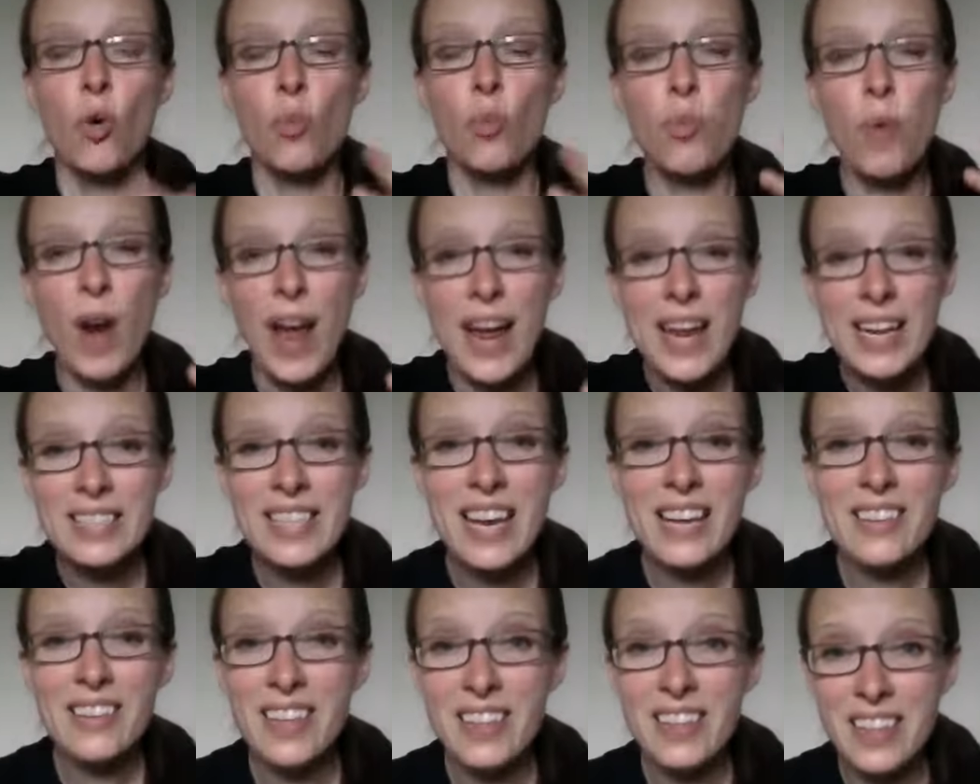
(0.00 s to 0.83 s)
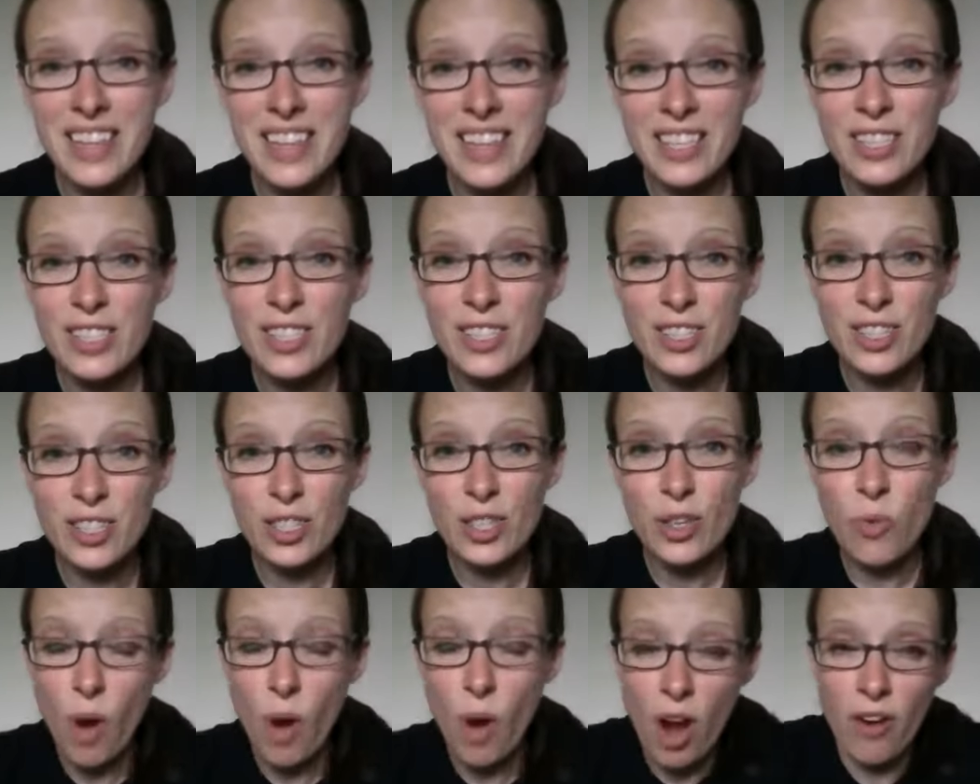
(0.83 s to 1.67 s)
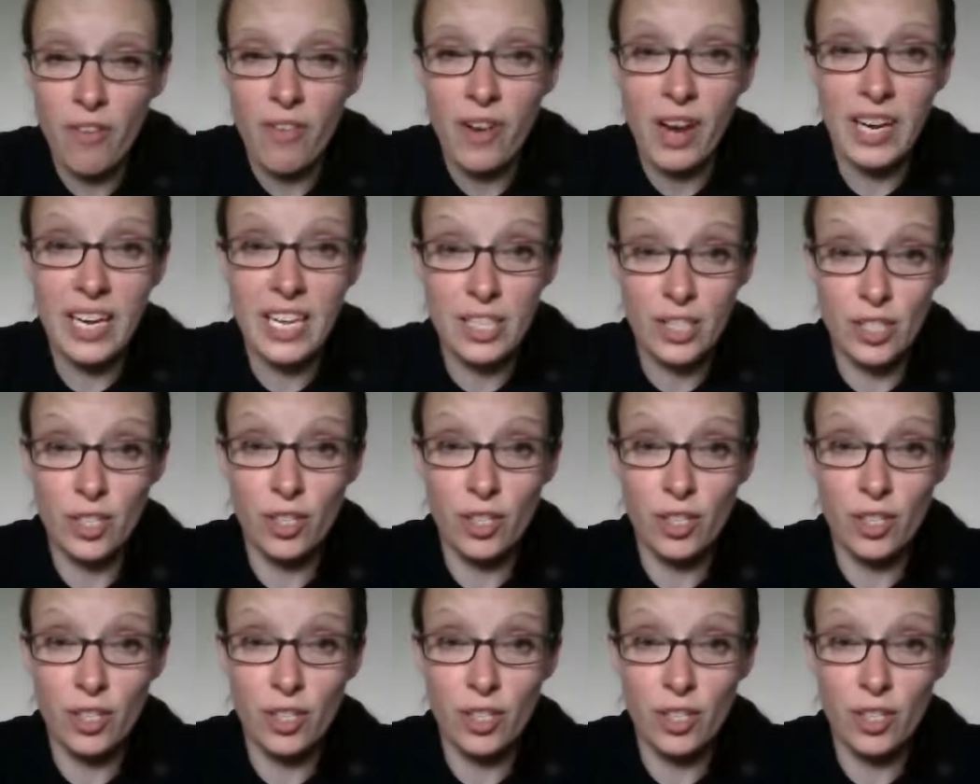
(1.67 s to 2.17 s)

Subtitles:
Write down the things you already